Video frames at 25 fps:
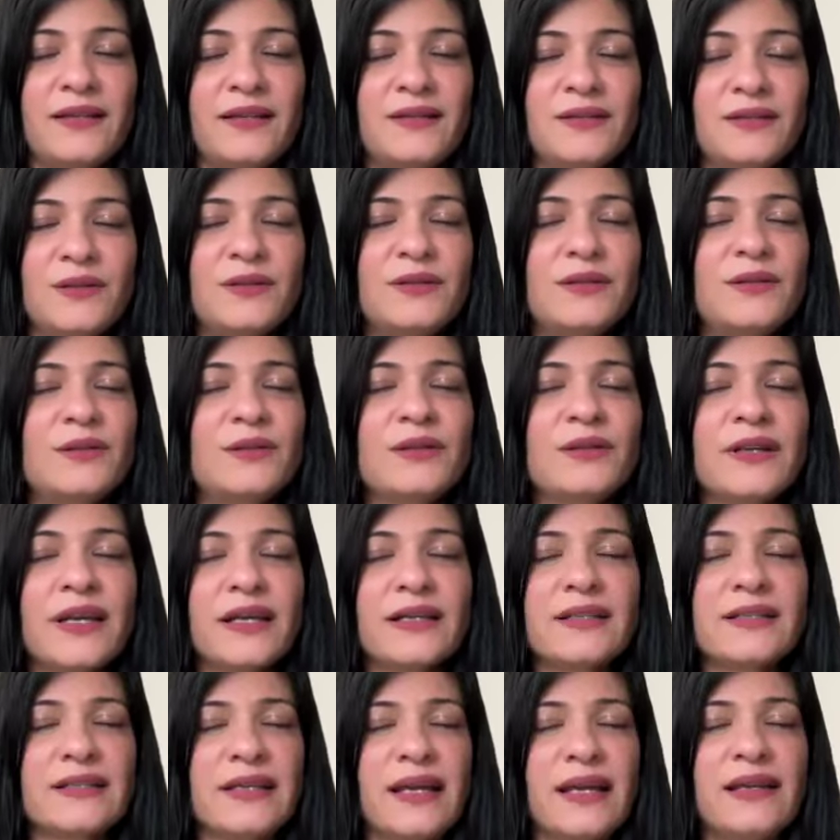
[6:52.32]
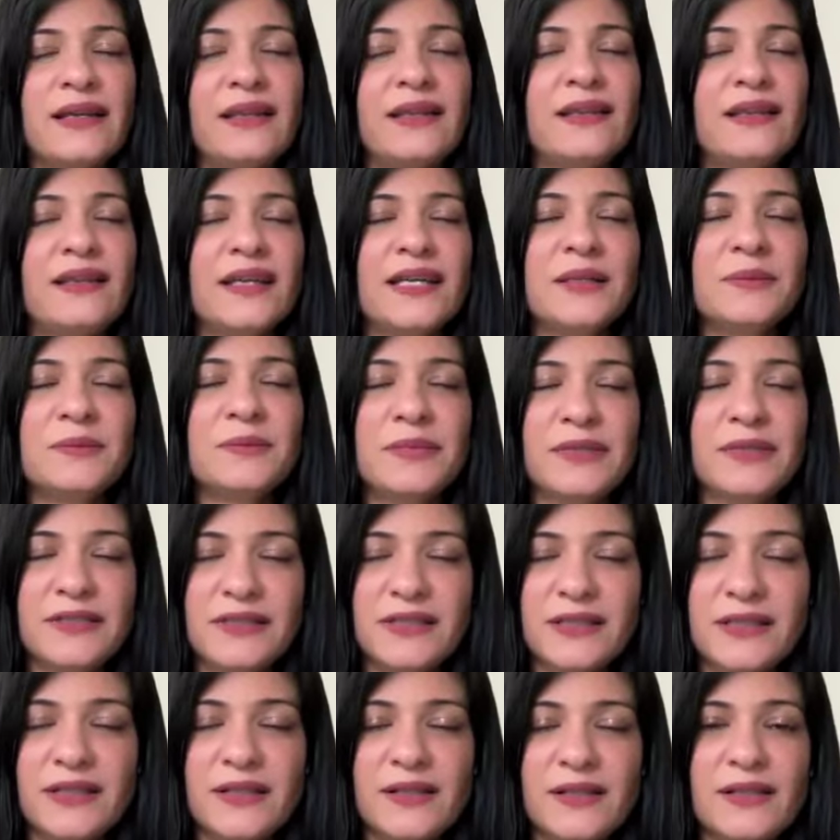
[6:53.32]
And don't look at anything in
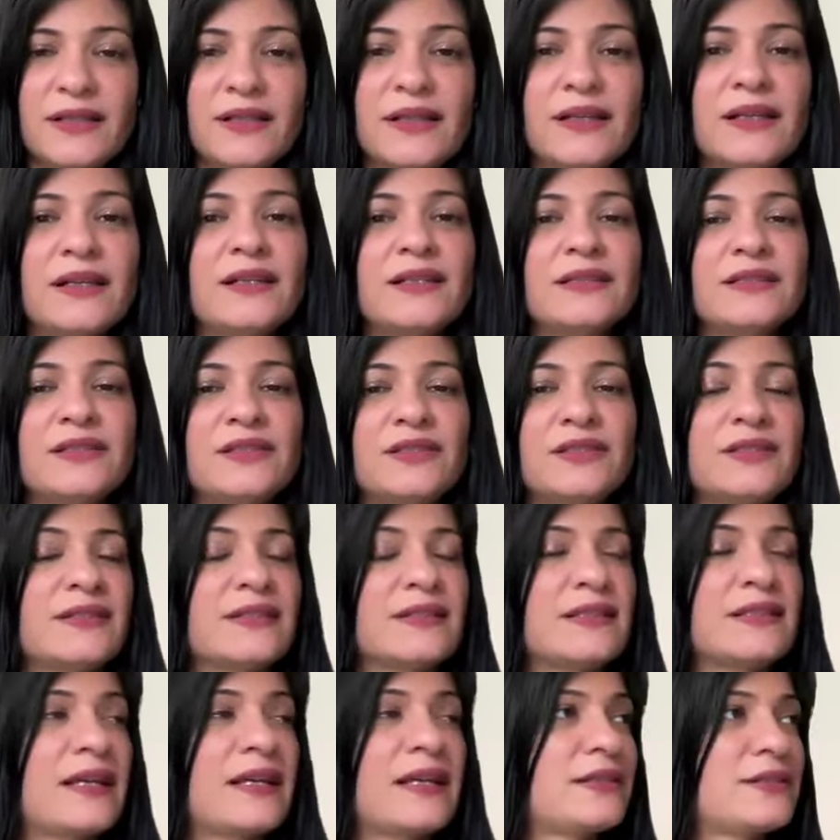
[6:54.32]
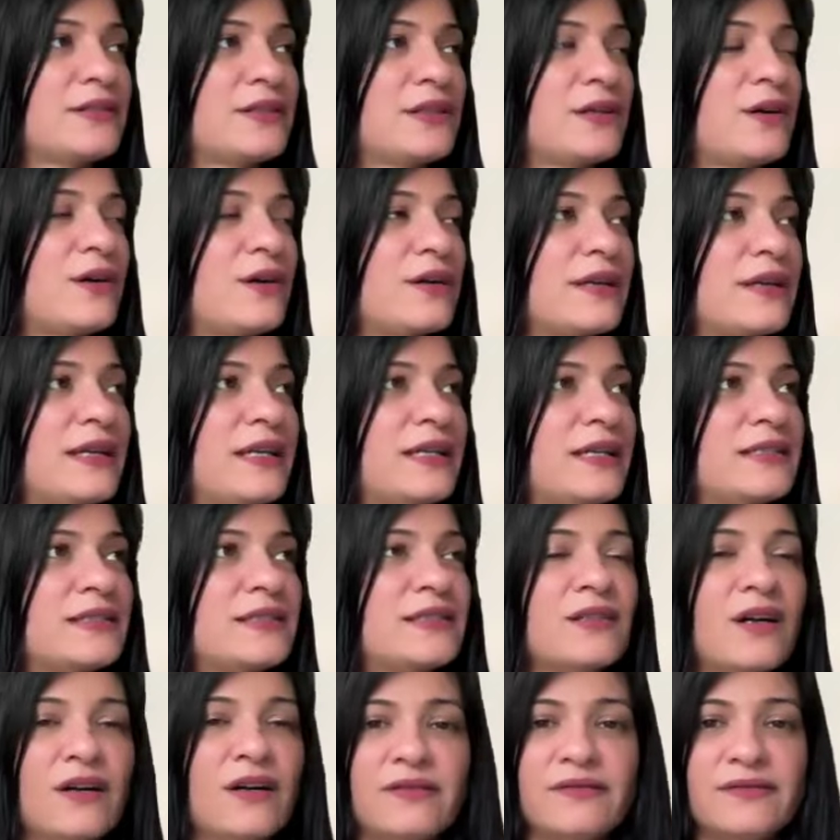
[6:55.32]
particular, just let your
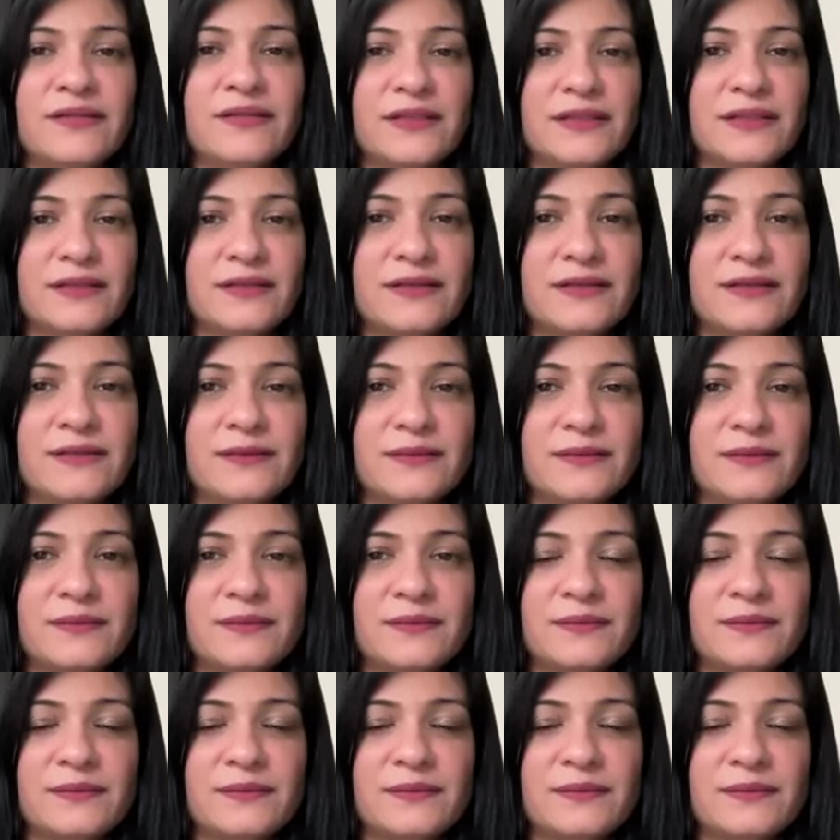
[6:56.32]
gaze soften.